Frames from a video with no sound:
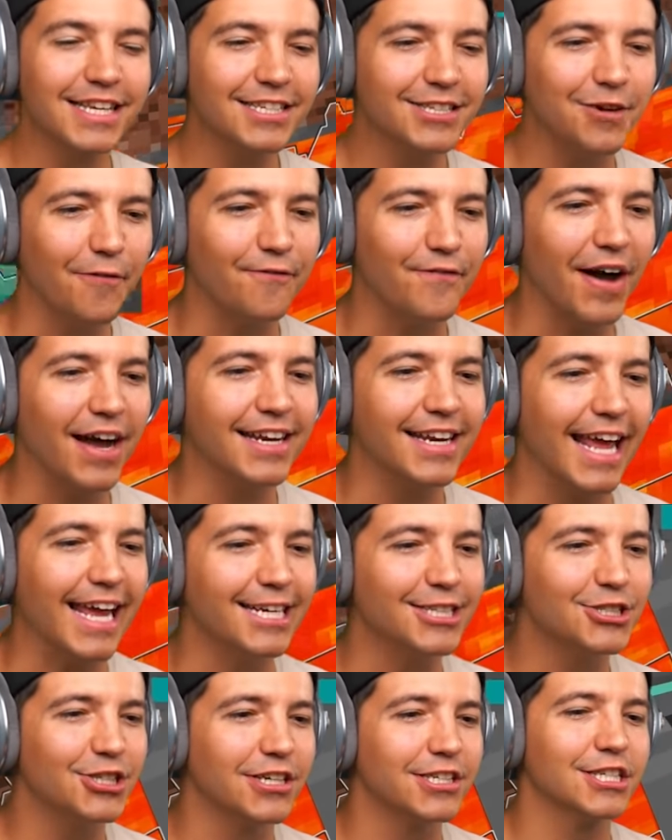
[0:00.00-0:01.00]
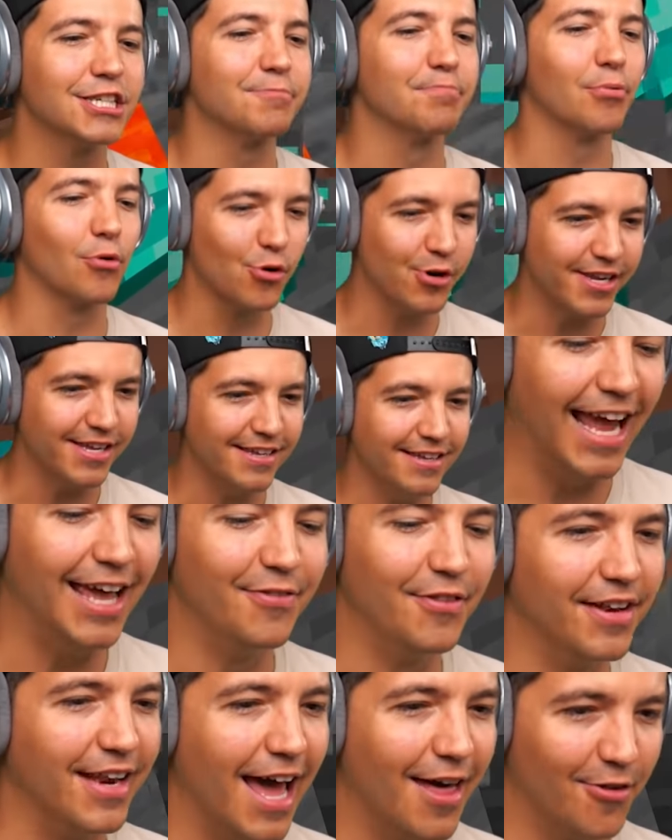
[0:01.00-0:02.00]
this to find ancient debris
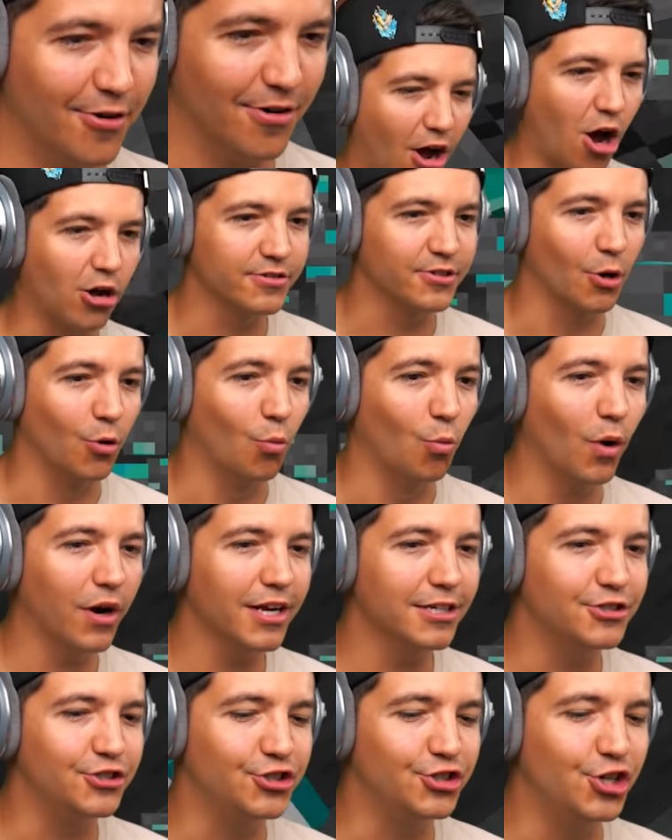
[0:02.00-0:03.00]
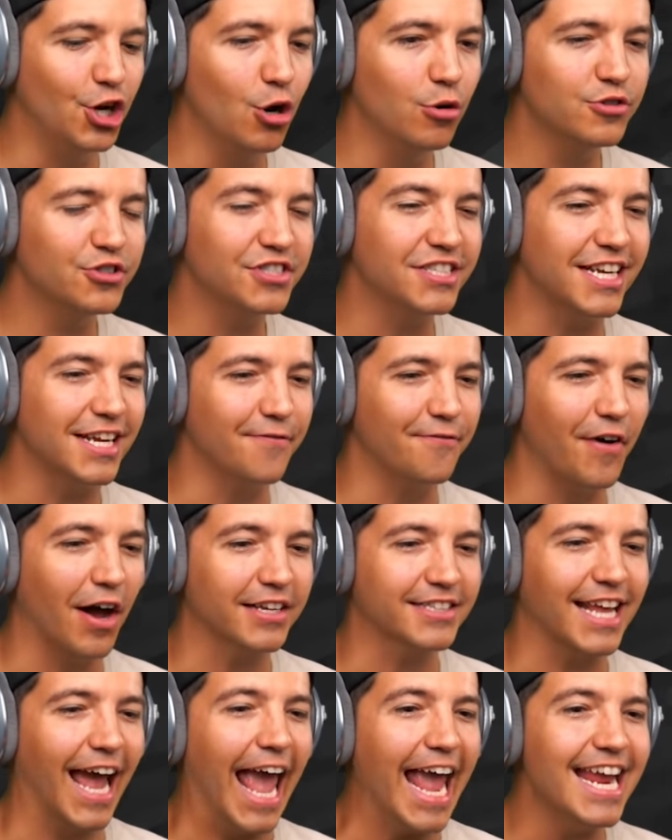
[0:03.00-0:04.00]
in the nether. Also, what a juicy,
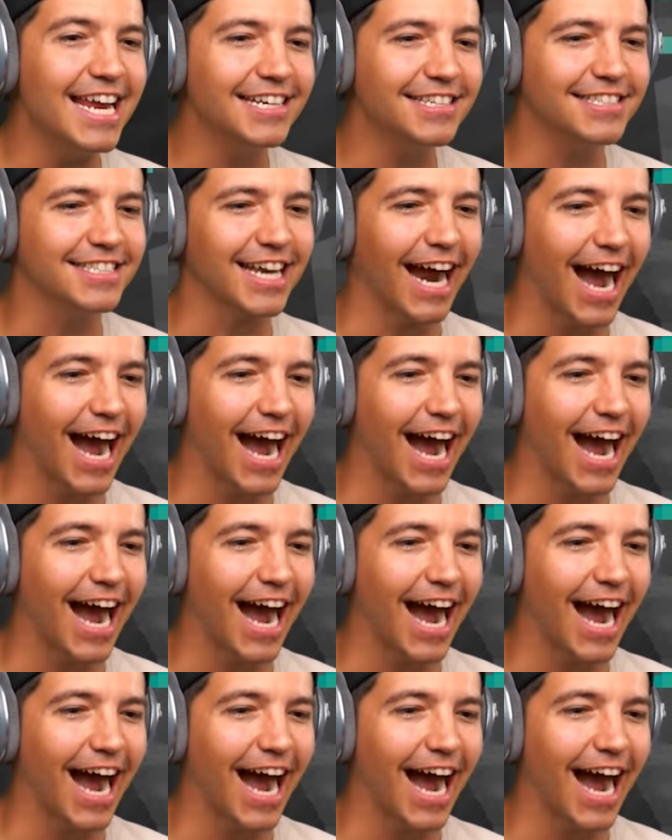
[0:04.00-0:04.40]
like eight